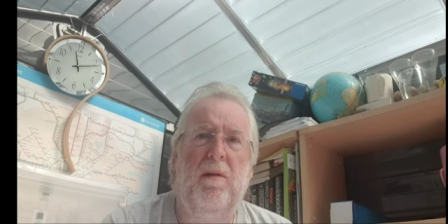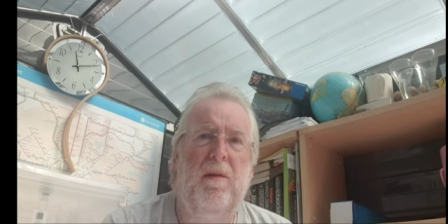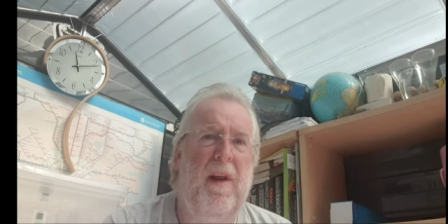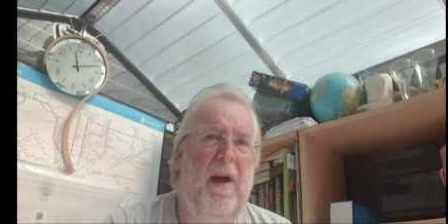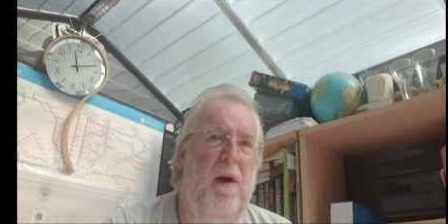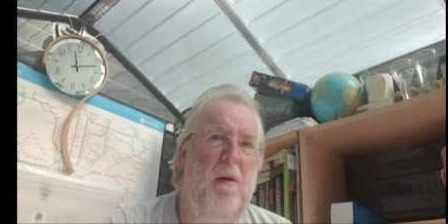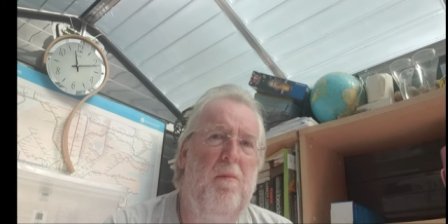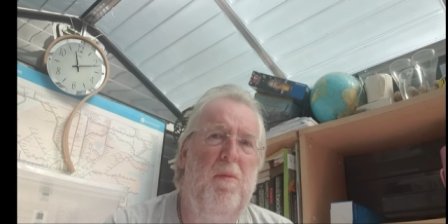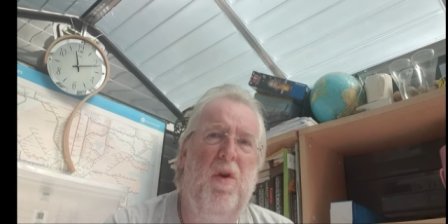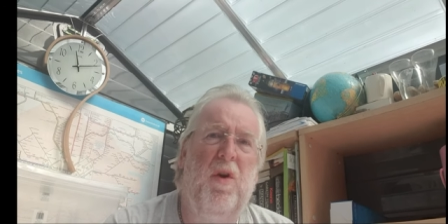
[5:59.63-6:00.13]

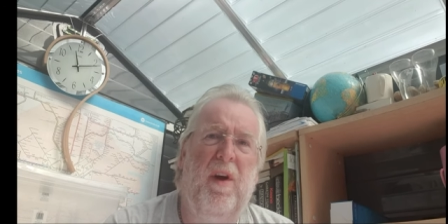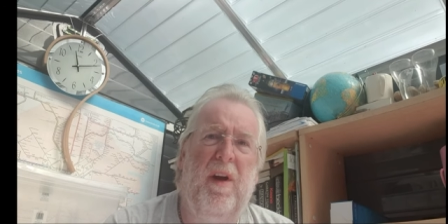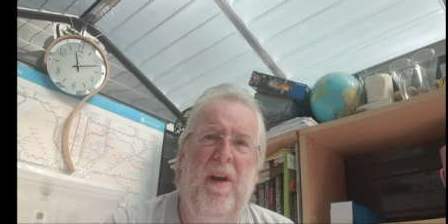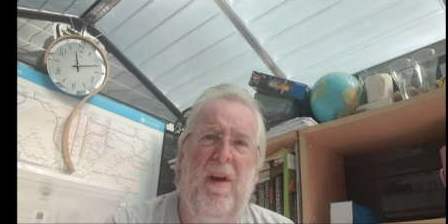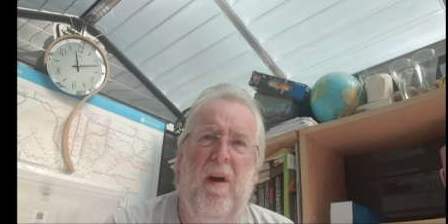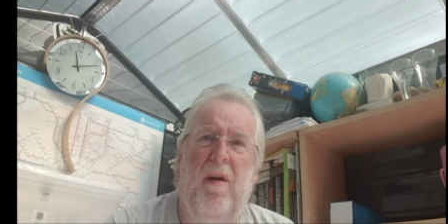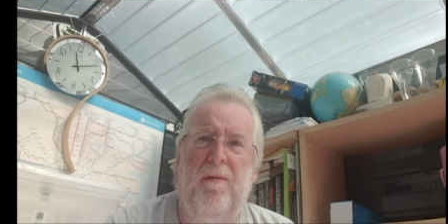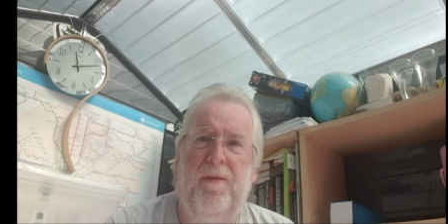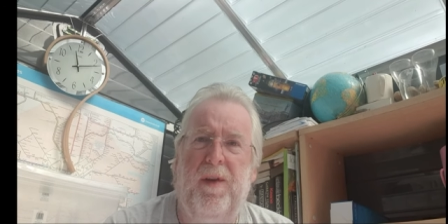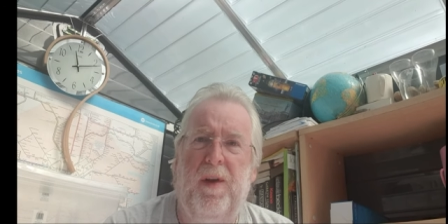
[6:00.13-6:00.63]
Now I'm
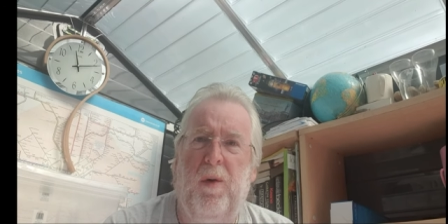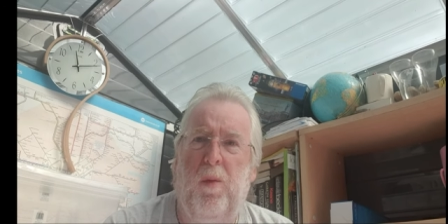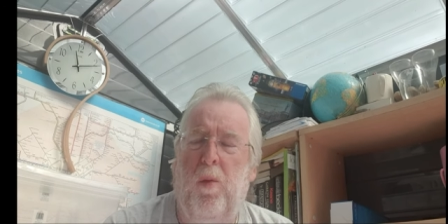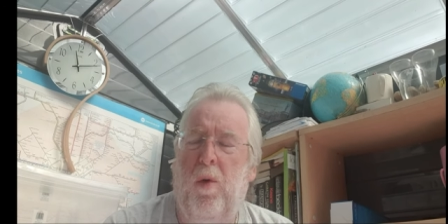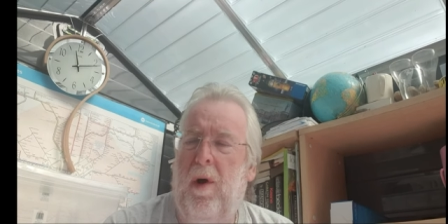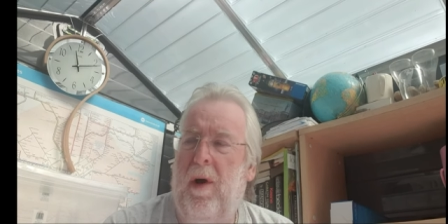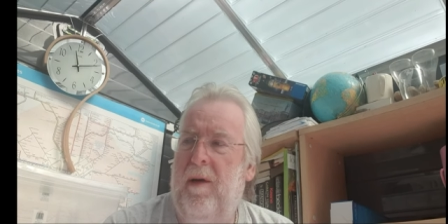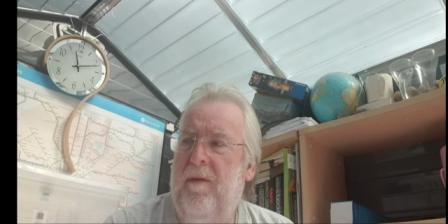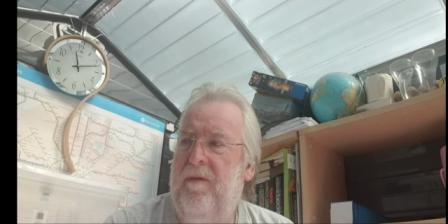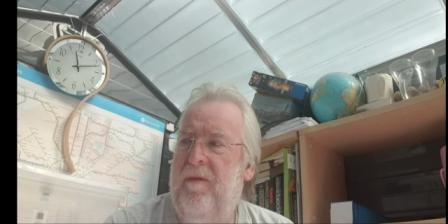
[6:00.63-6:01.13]
looking after the
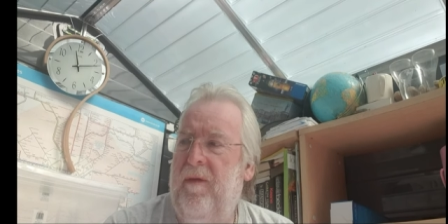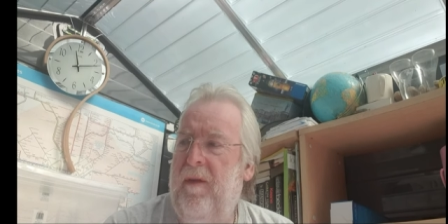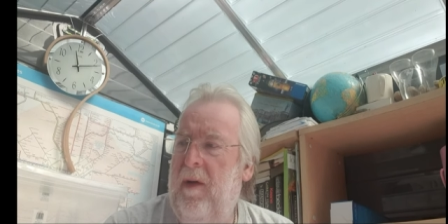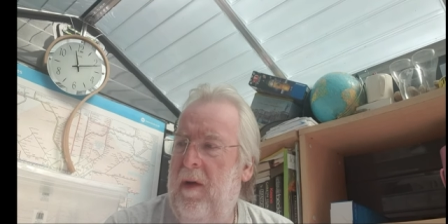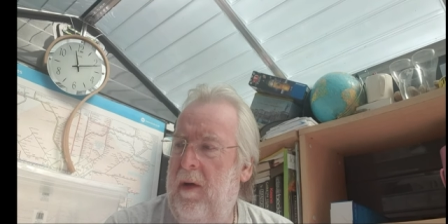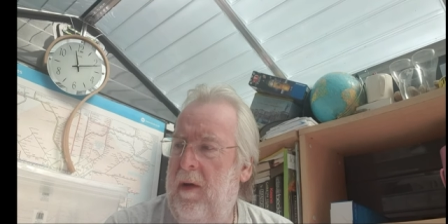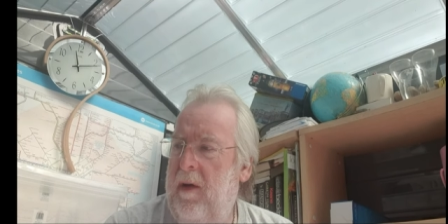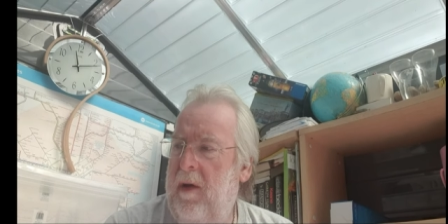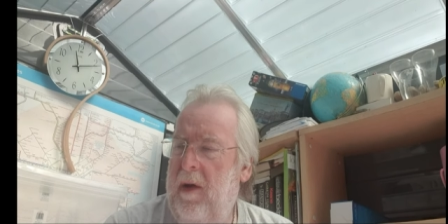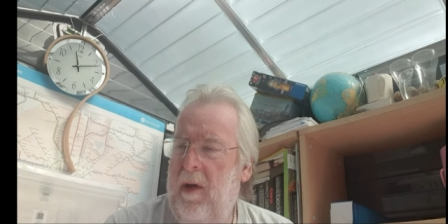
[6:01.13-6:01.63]
wife
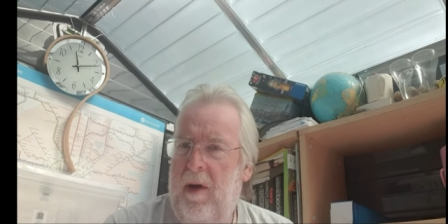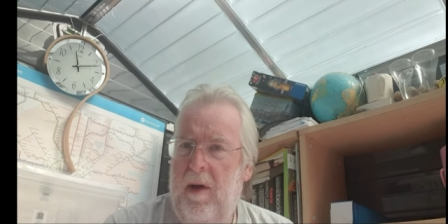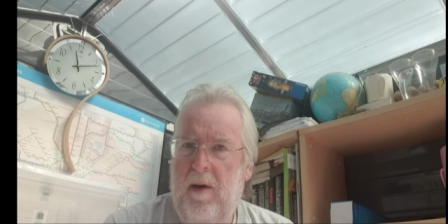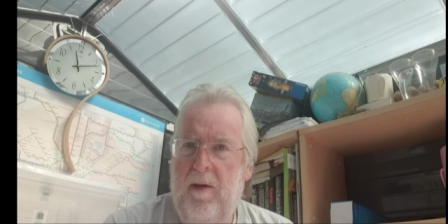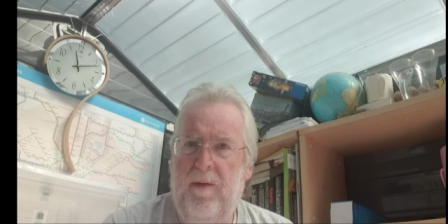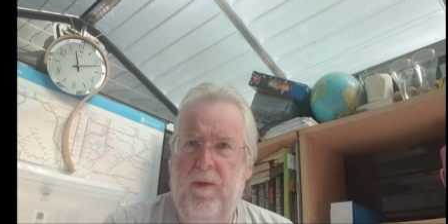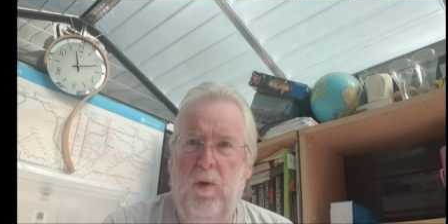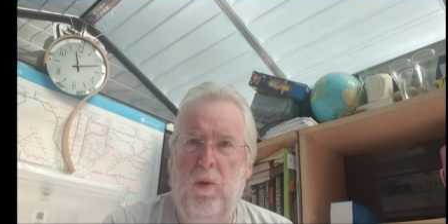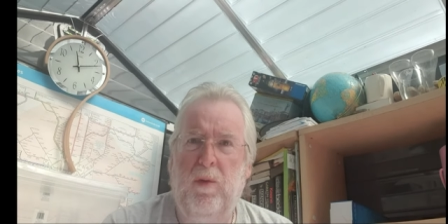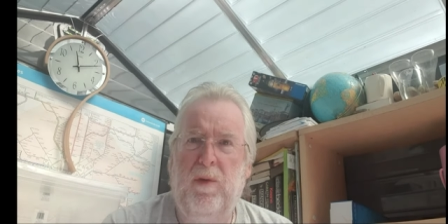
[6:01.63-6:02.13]

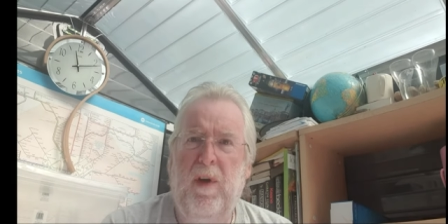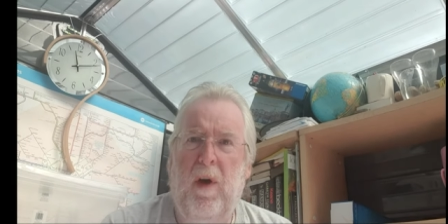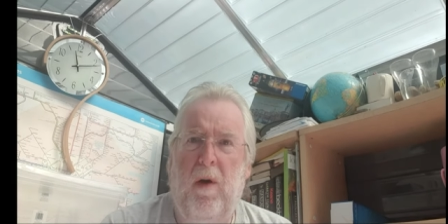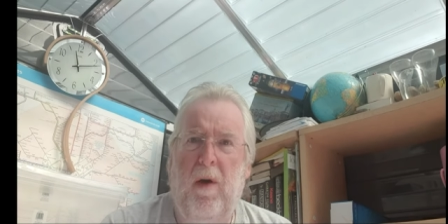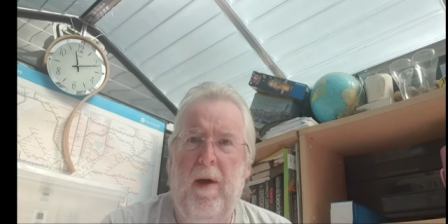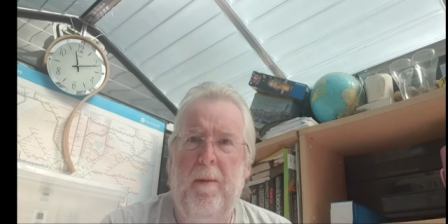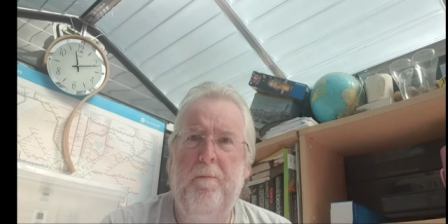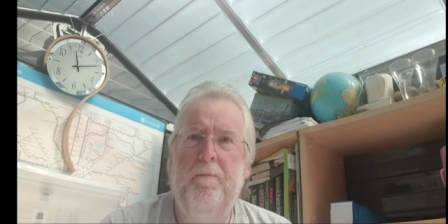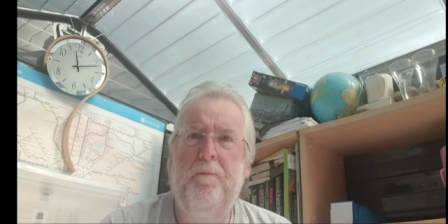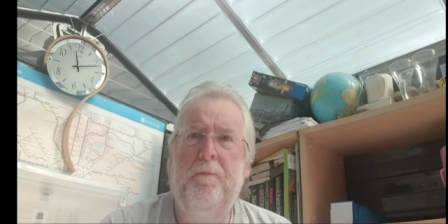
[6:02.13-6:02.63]
full
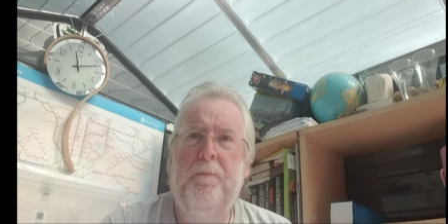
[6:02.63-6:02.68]
time.